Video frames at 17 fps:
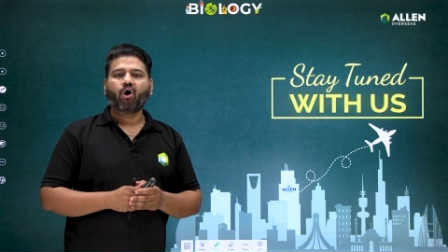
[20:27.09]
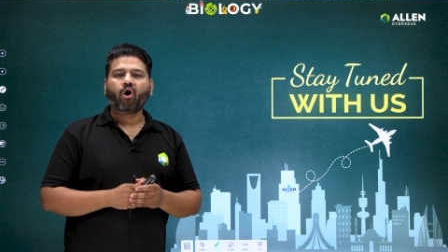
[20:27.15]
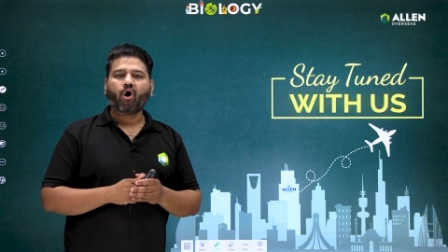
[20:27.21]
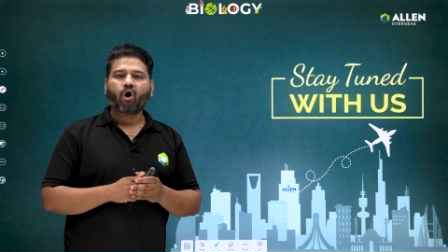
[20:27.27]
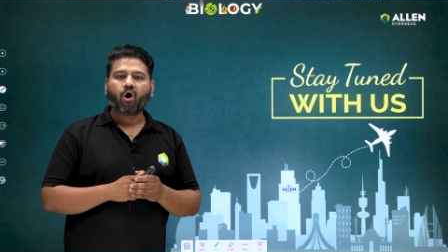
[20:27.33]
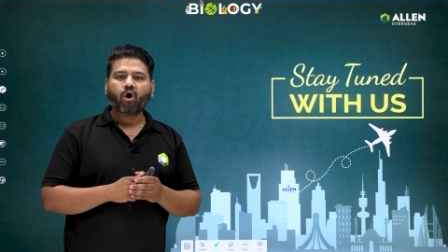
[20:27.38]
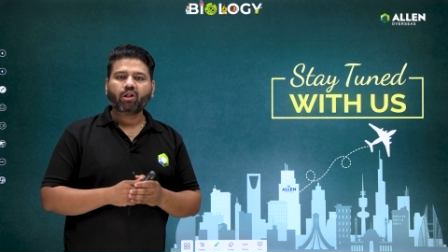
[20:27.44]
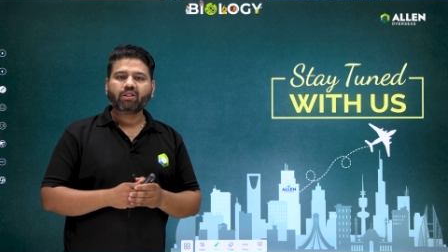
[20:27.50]

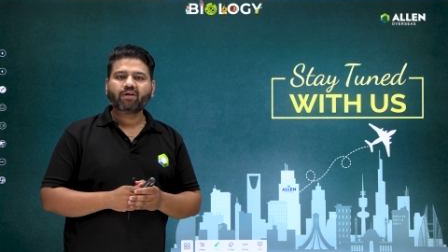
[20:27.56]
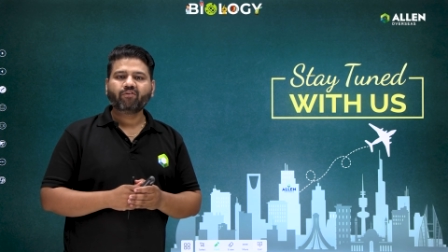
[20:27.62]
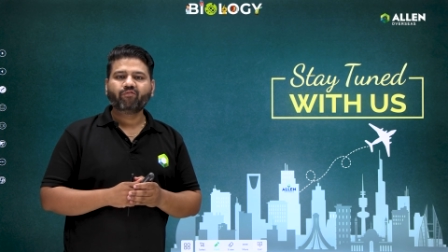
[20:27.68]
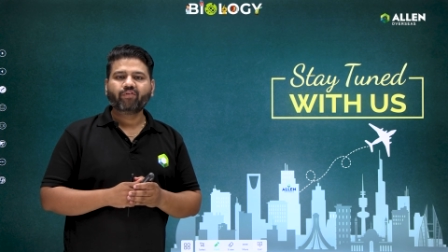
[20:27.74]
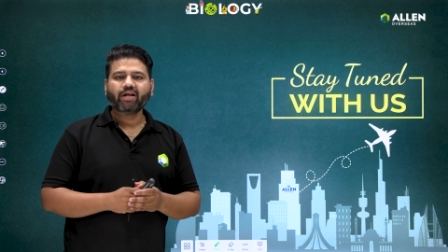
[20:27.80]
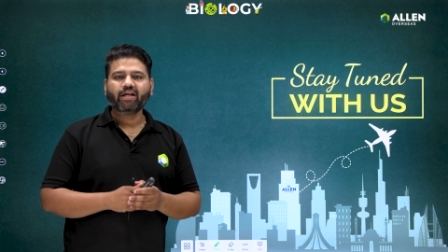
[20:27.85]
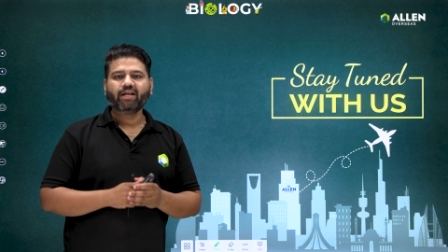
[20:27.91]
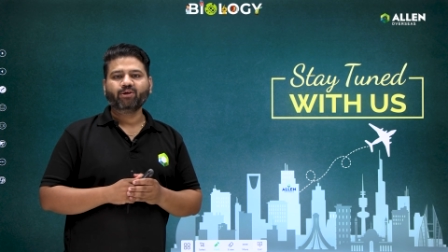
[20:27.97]
All the
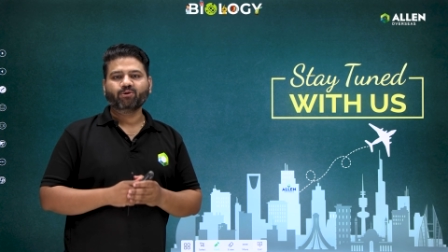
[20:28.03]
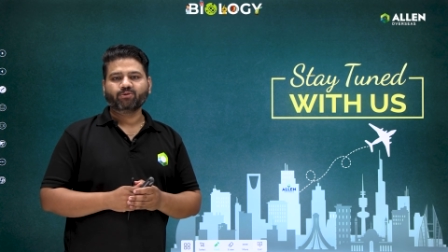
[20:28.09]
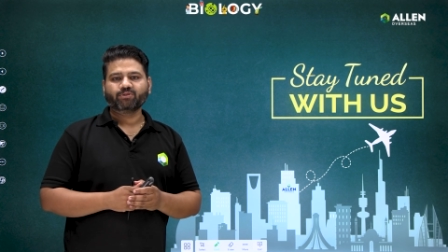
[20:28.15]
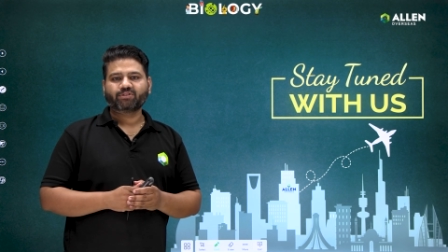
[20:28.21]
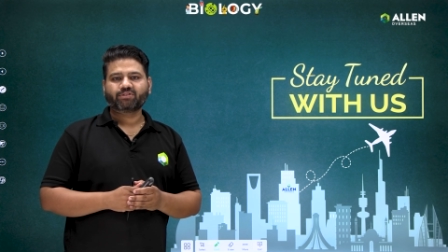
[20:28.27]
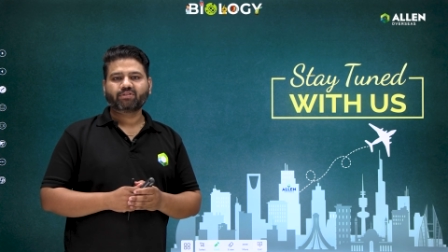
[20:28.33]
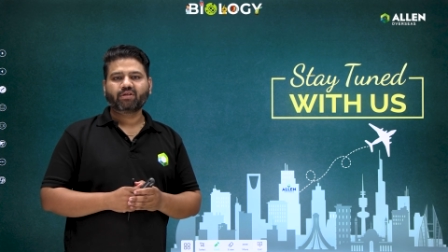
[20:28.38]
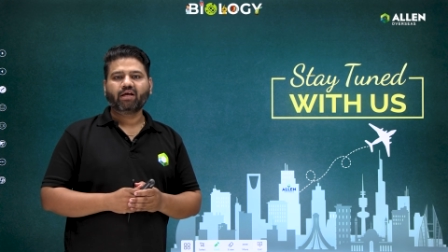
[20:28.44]

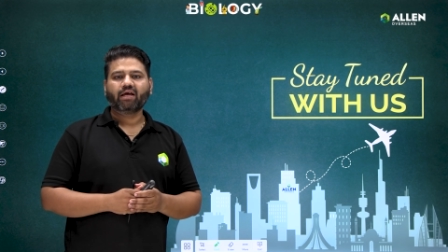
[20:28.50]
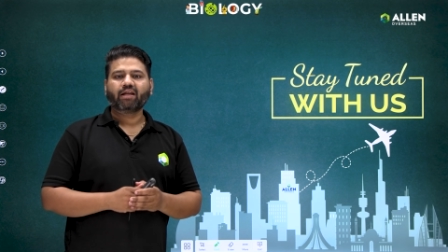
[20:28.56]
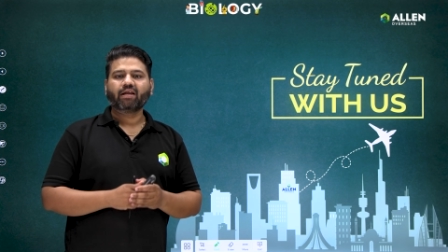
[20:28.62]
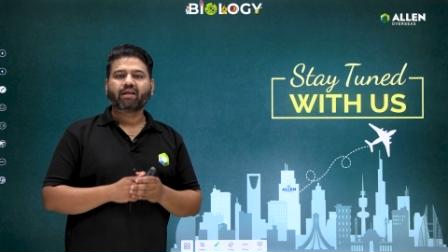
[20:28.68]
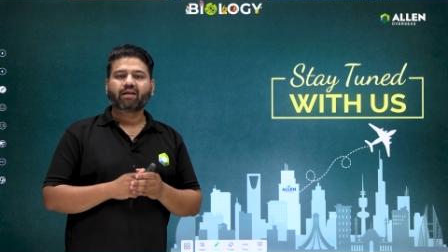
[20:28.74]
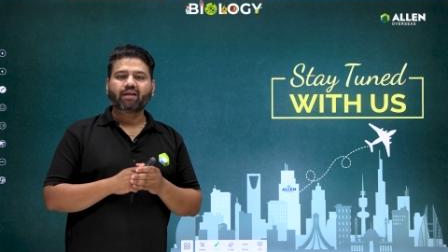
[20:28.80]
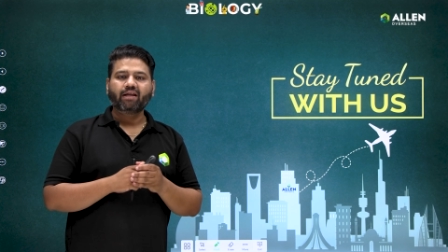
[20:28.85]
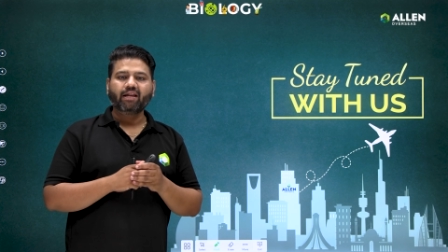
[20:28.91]
videos
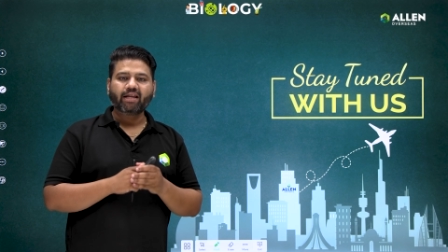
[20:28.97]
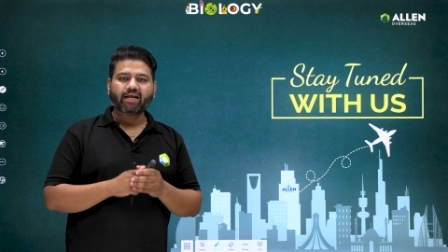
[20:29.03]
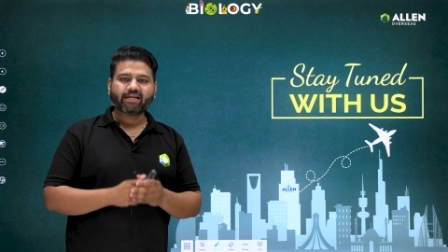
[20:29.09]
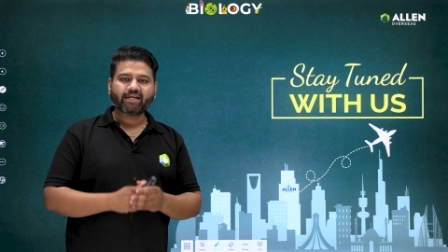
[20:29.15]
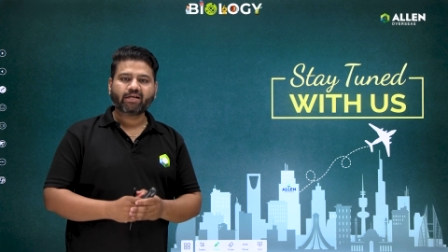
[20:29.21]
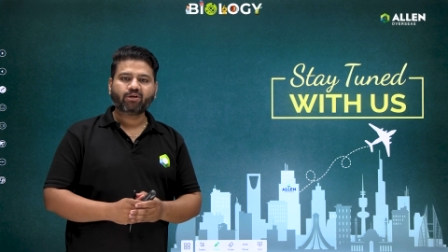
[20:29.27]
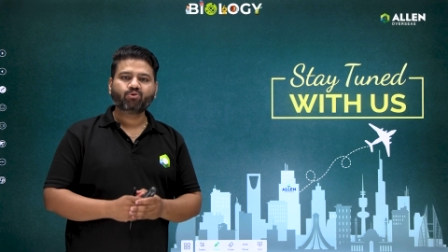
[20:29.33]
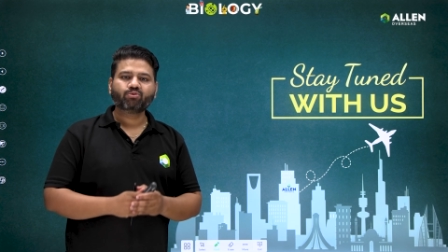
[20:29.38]

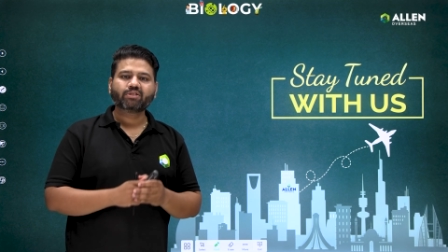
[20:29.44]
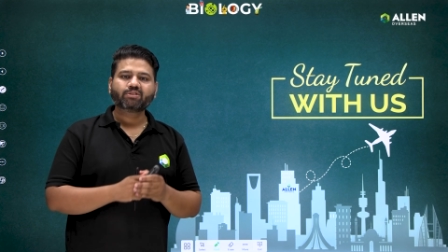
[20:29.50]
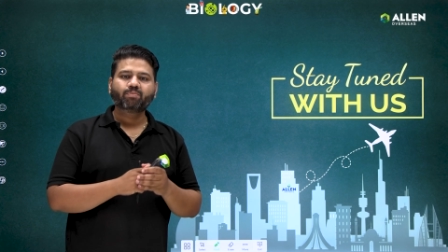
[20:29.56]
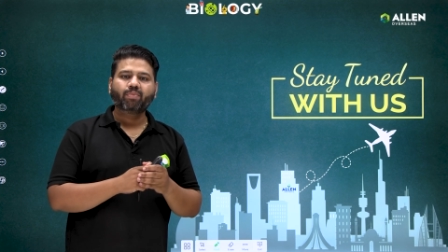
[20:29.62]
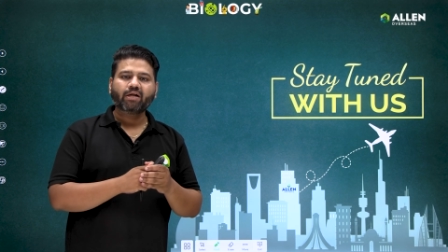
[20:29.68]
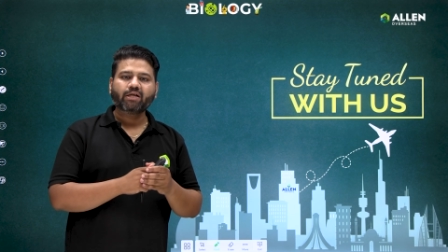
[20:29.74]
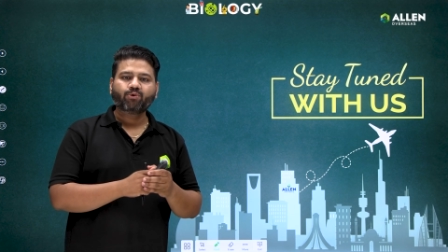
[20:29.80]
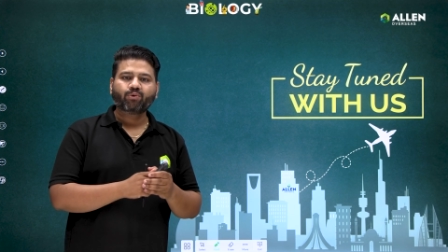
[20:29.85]
related to this
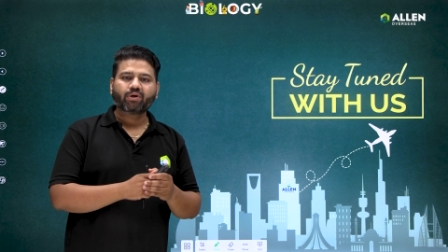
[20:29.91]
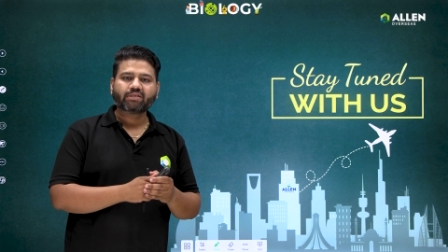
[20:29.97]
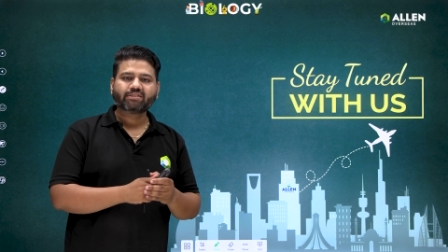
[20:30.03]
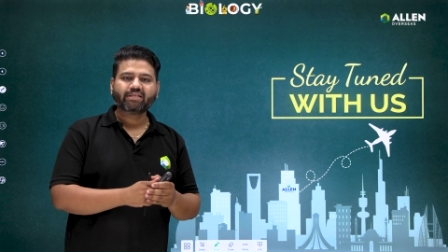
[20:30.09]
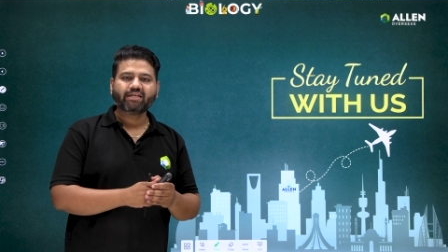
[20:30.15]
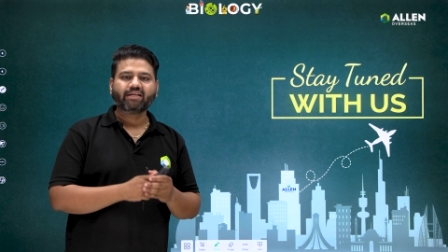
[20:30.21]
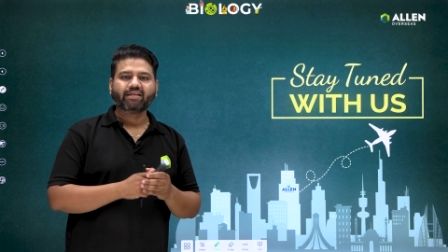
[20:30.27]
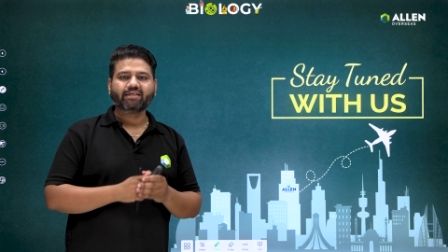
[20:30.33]
particular
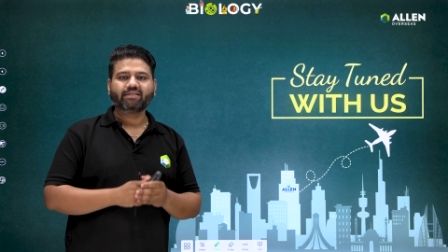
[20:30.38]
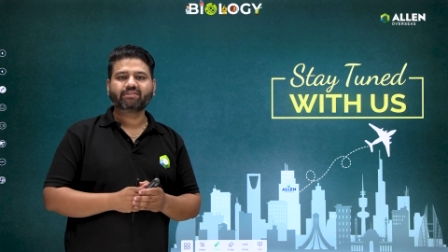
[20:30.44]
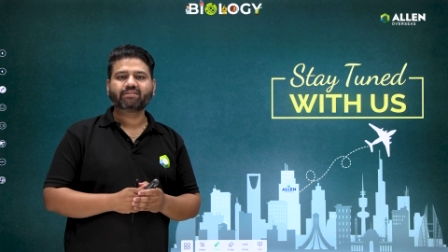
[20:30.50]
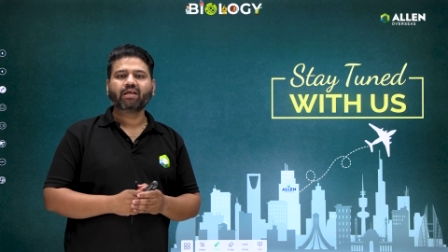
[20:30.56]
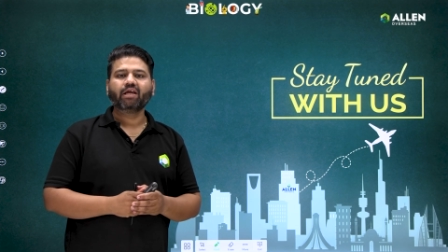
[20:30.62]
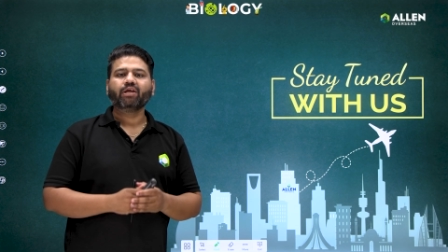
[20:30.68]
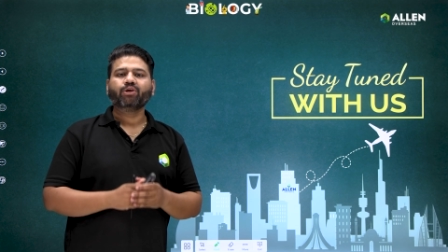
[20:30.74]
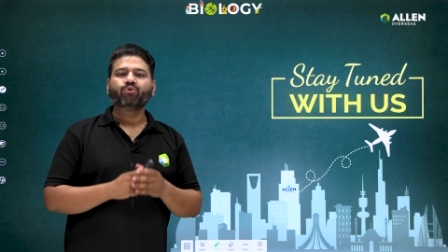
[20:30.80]
series